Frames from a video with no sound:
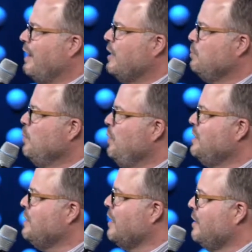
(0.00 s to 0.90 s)
And as
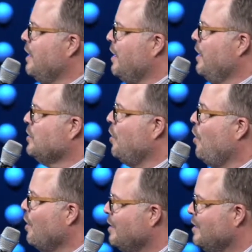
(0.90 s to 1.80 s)
Moody sat there, his
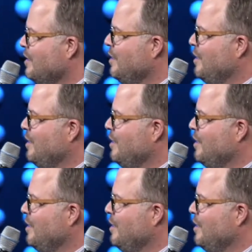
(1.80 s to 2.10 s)
heart